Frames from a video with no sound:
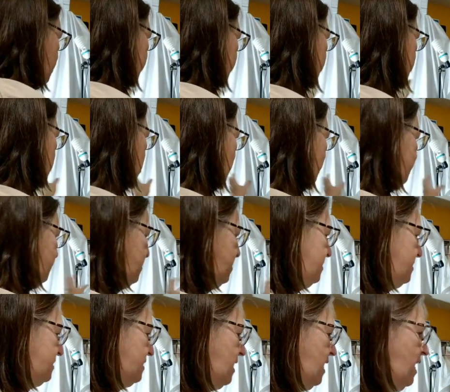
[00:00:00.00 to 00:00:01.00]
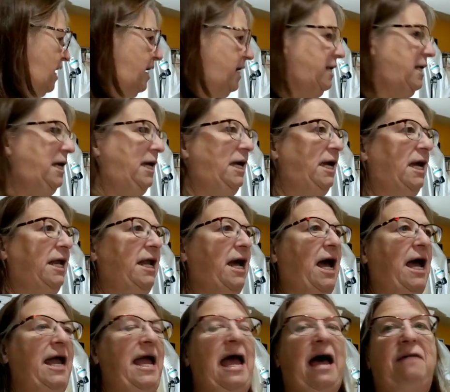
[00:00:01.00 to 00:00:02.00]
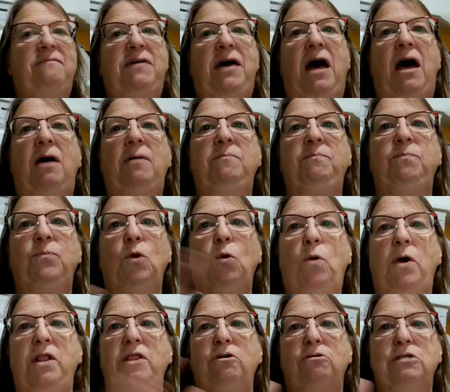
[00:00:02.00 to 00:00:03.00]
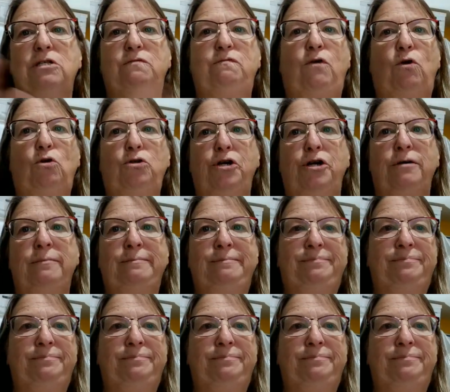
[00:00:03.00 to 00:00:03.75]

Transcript: put them off to the side, and I have one of those folder